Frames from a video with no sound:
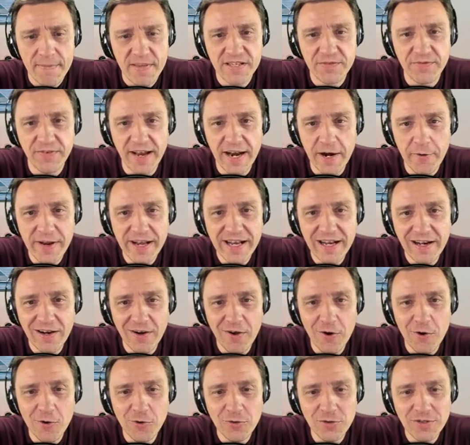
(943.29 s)
It's very
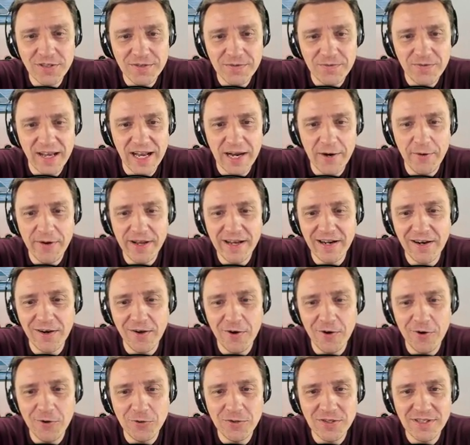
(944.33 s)
close, very
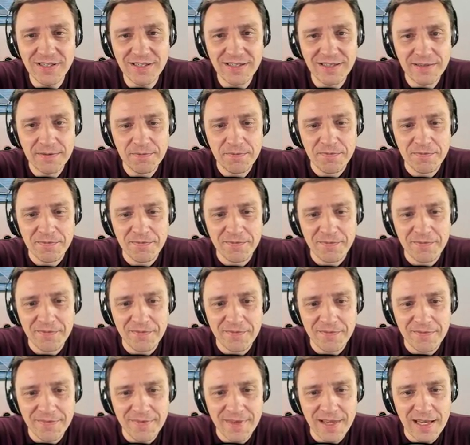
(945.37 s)
close.
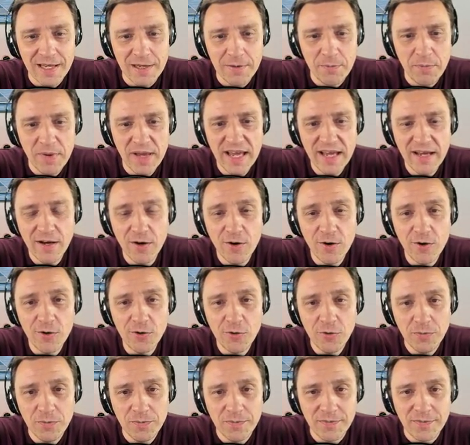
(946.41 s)
Big
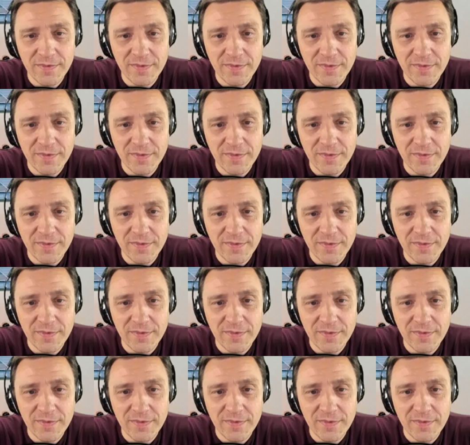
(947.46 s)
O.